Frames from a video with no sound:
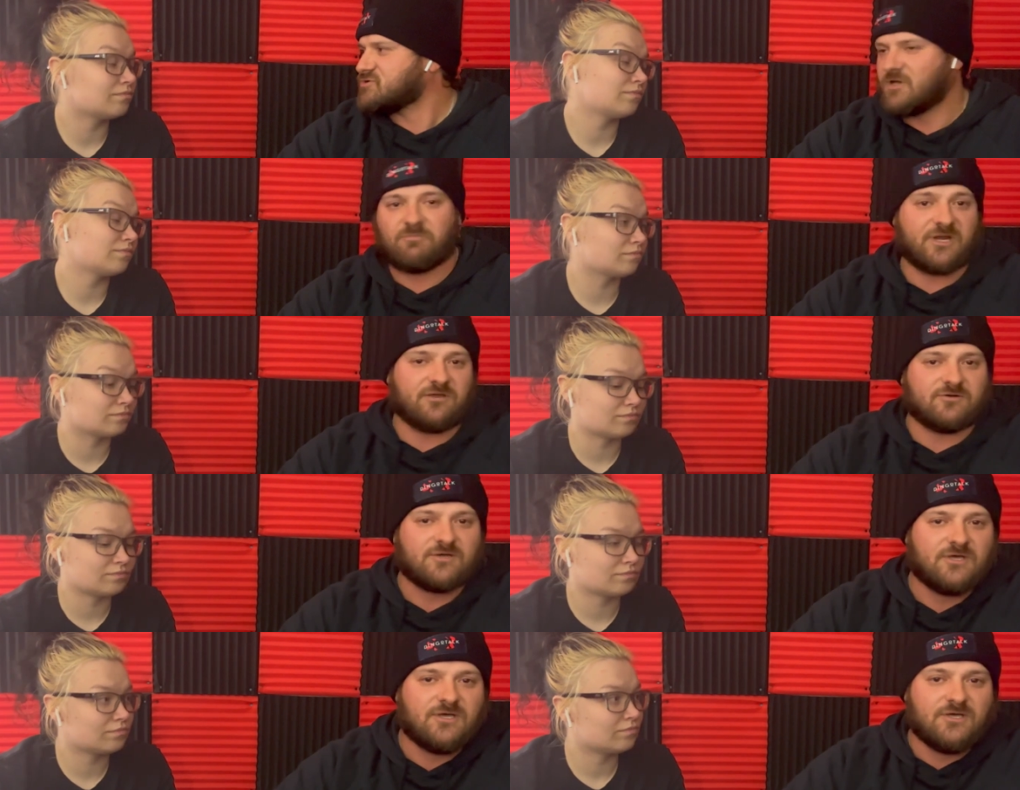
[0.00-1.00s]
Speaker 1: somebody will
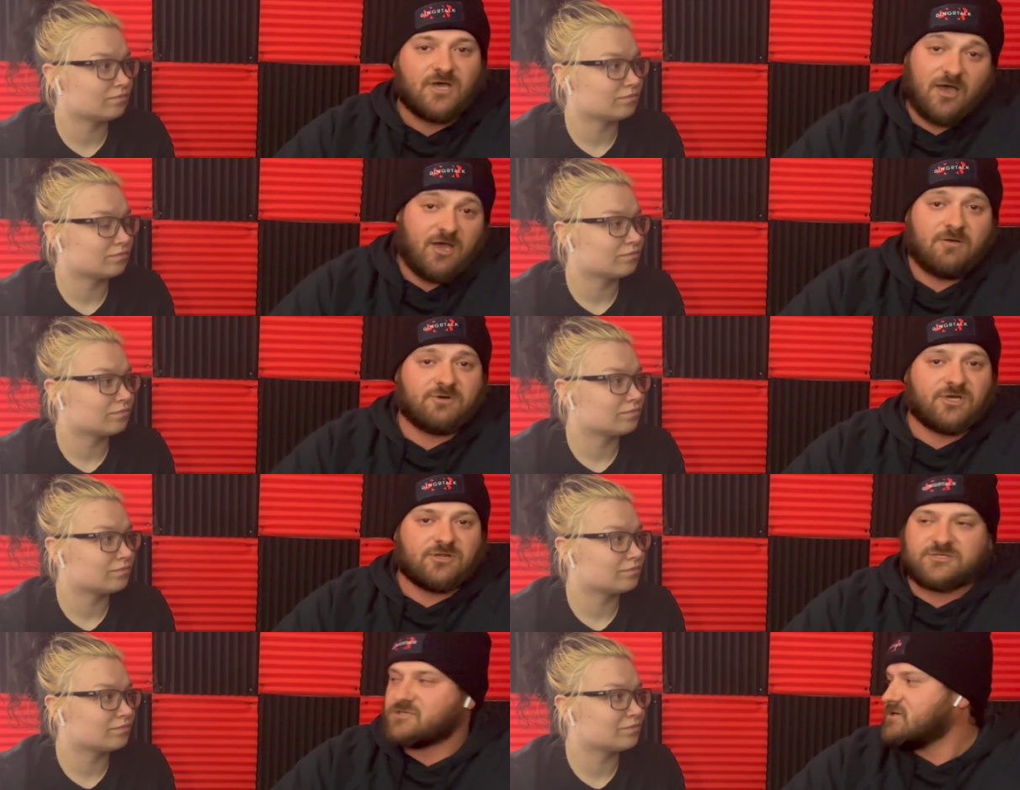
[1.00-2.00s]
I, am a good
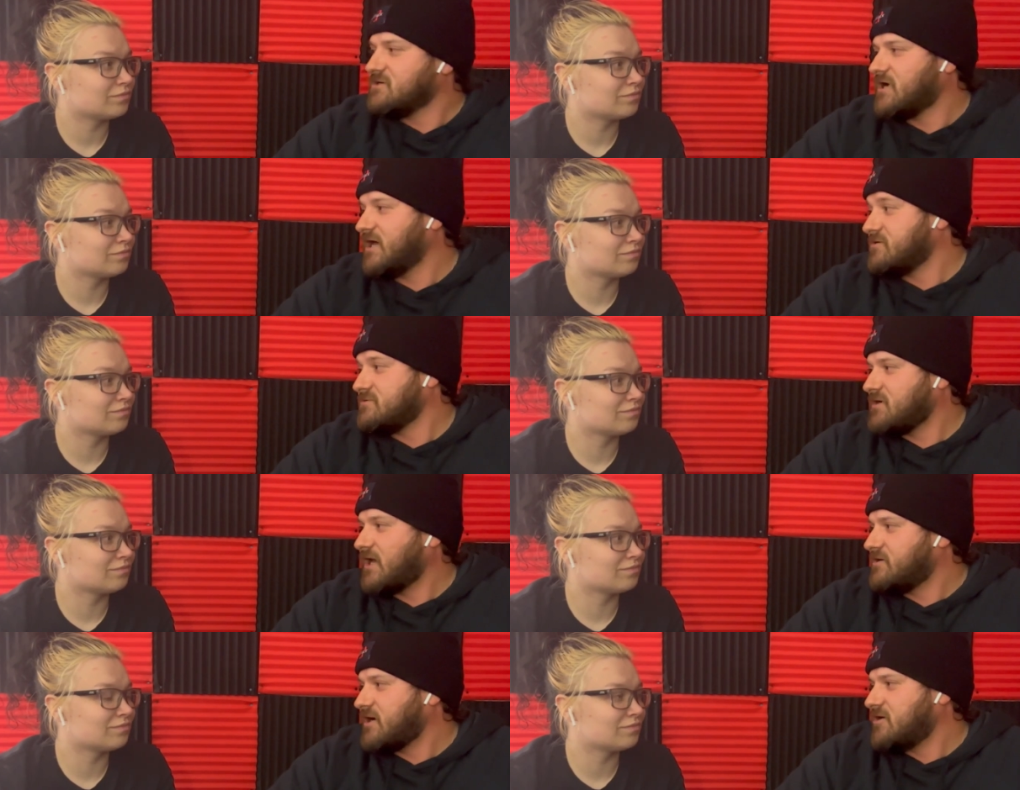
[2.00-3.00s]
listener. I don't I
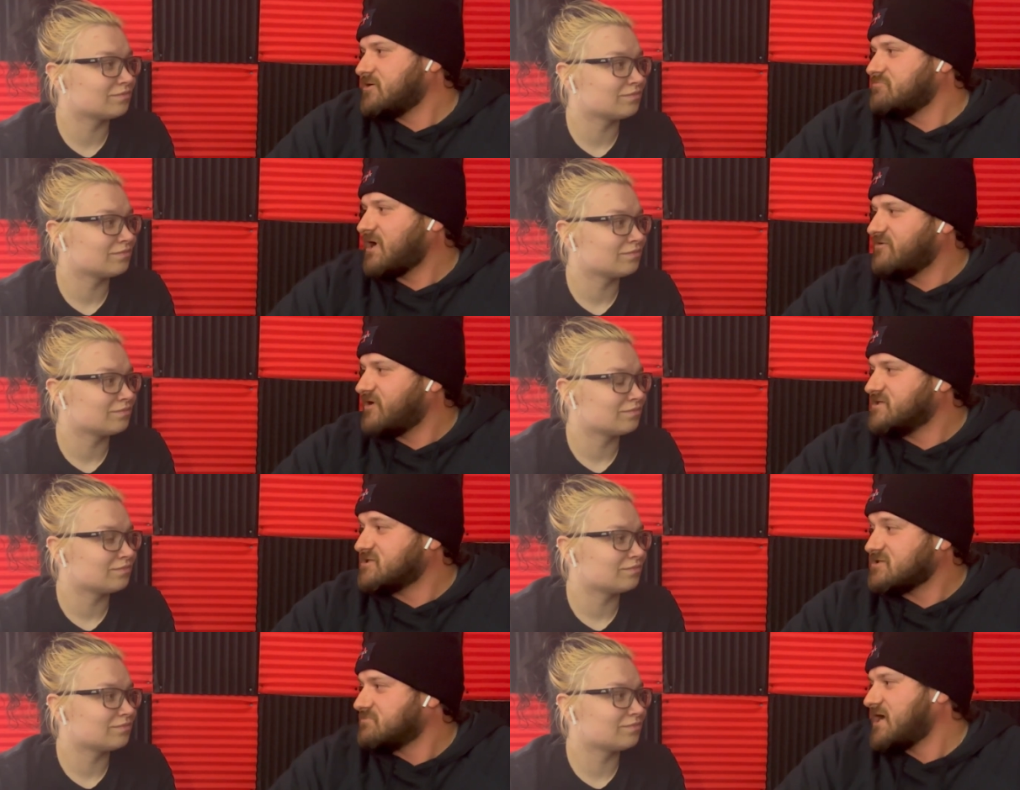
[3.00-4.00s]
don't know how good my advice
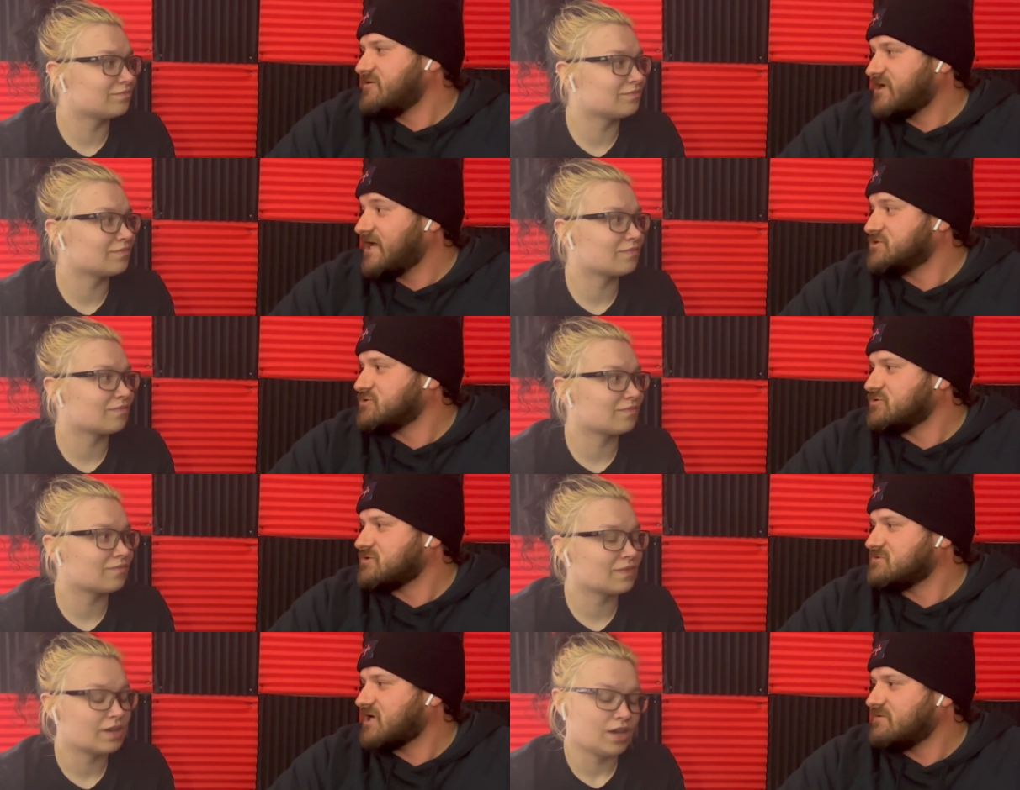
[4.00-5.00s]
is. I'm kind of an asshole
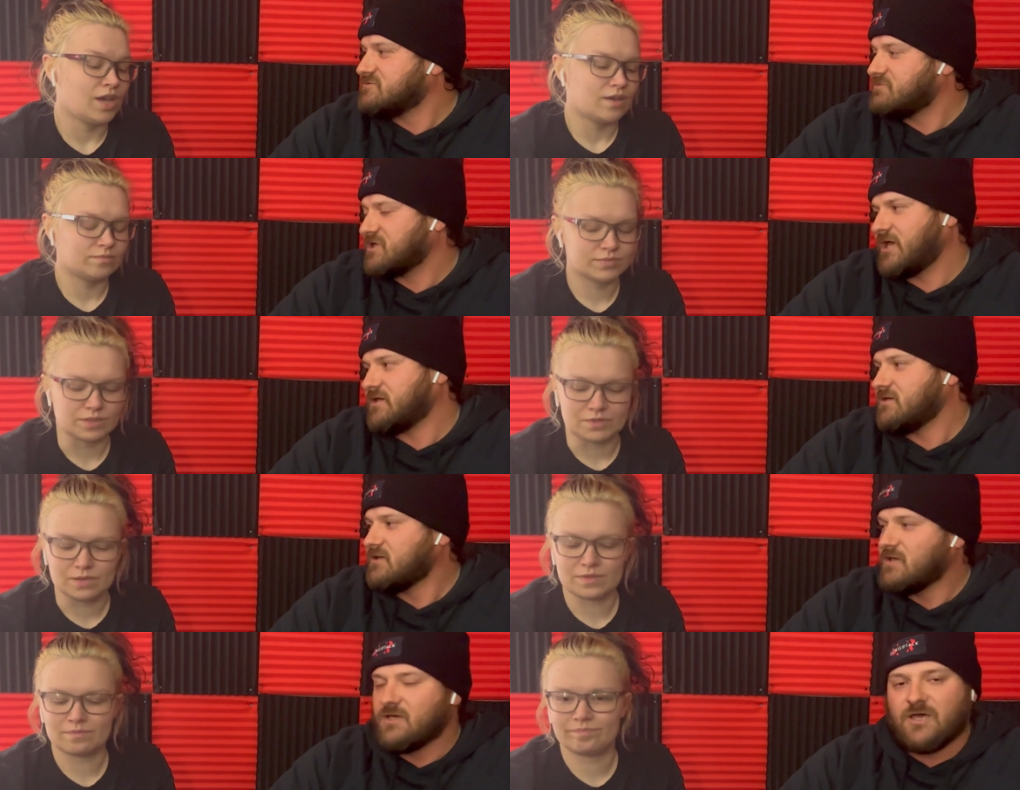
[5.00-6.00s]
sometimes, but like
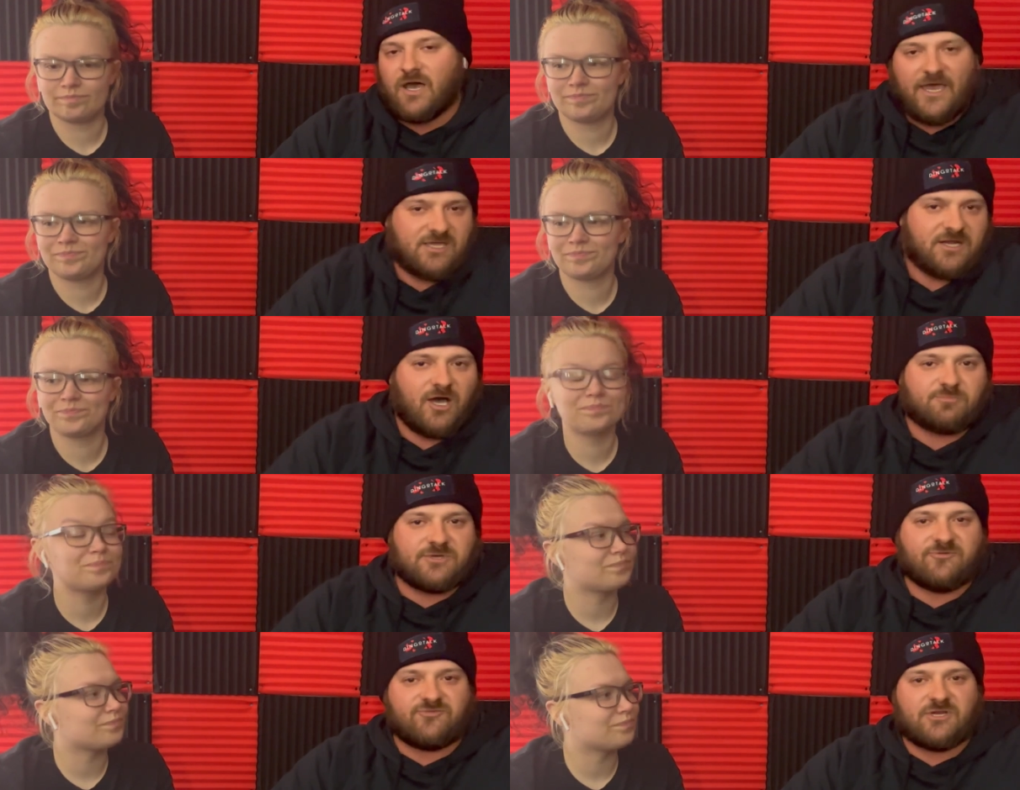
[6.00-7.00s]
I can help
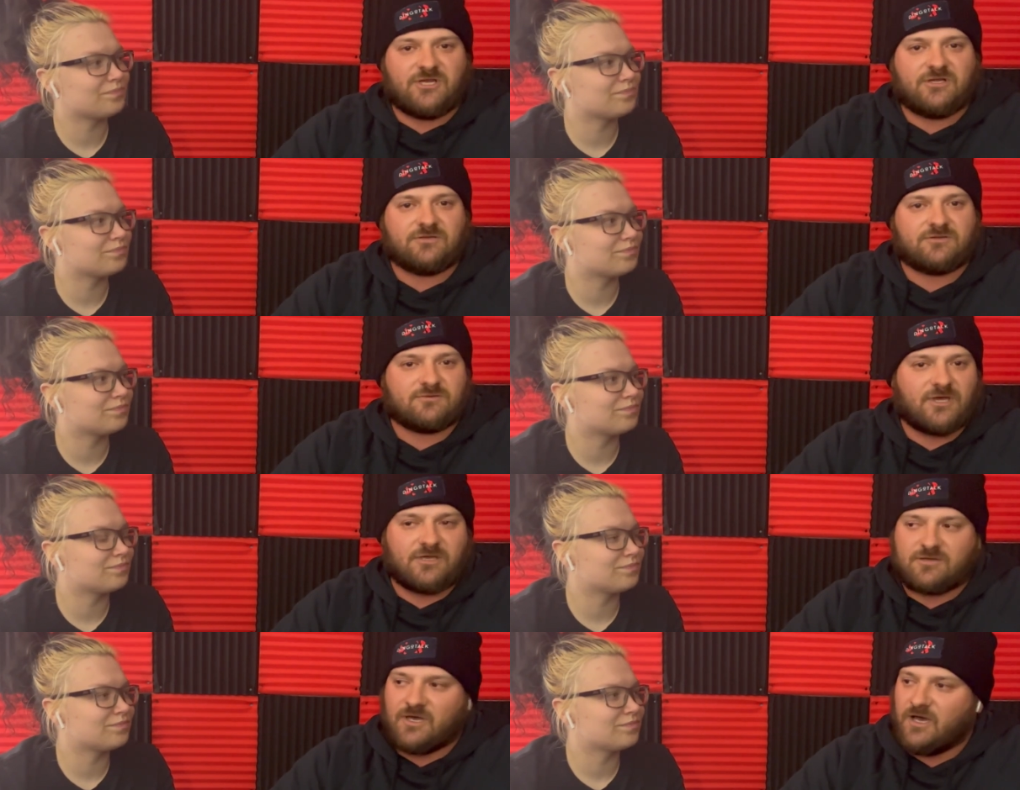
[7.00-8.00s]
you if you need it.
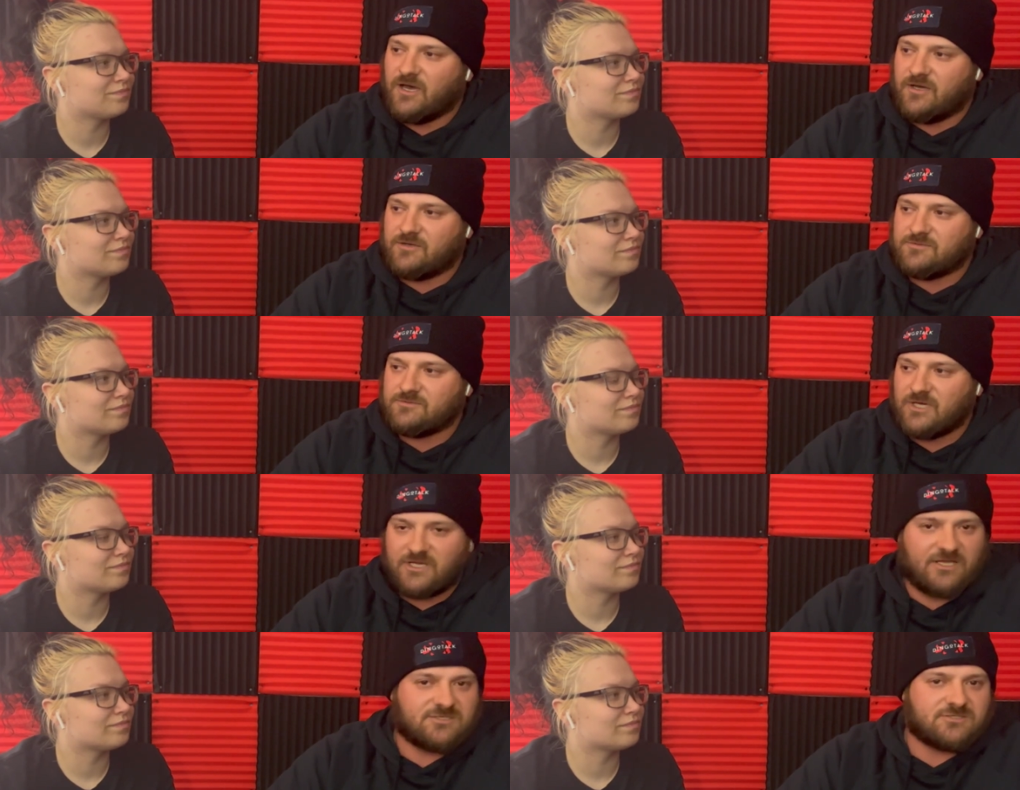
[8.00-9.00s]
Like uh, and
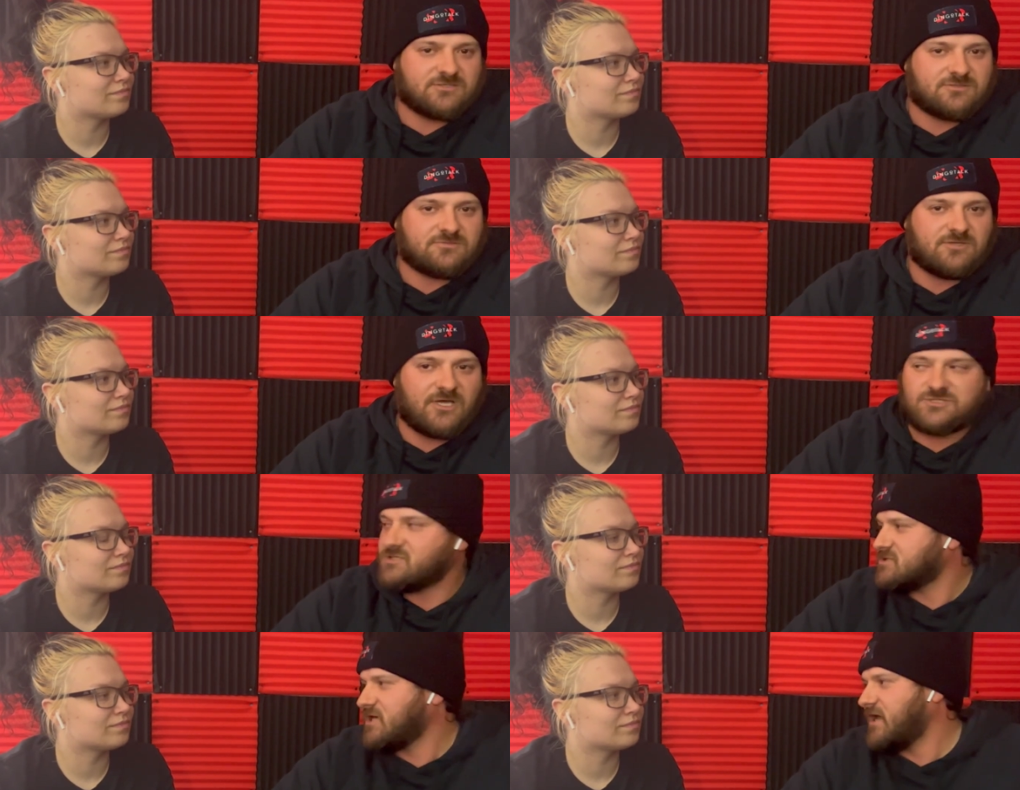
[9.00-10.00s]
that's that's
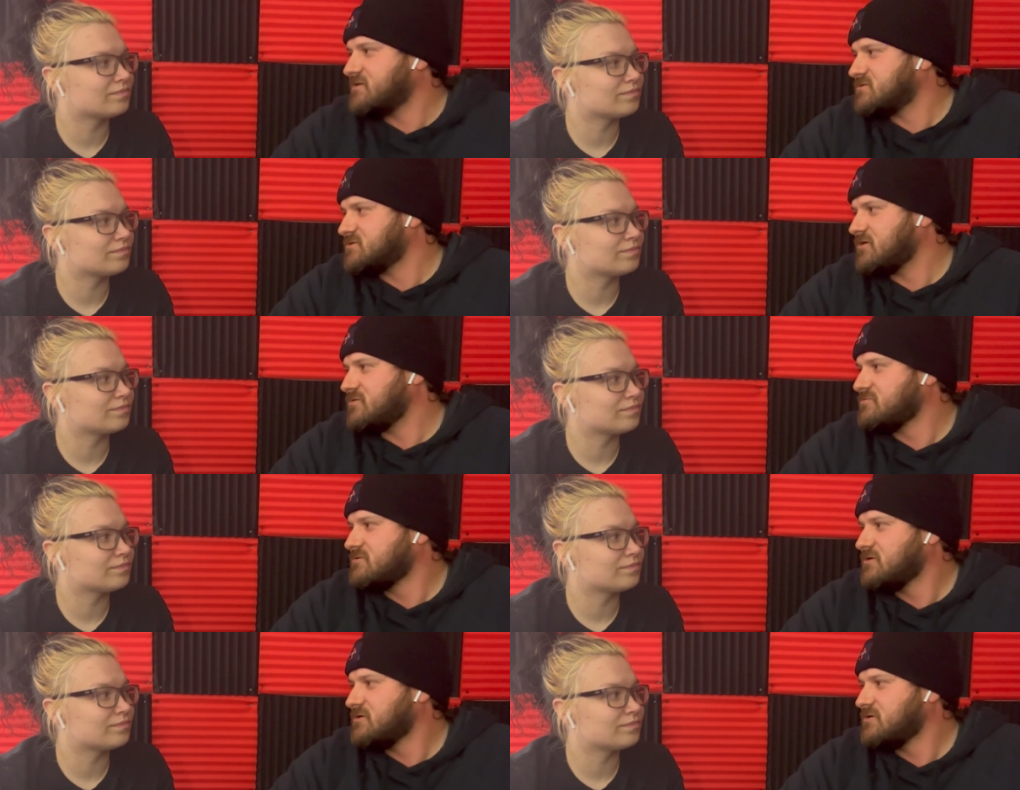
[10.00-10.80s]
just that. So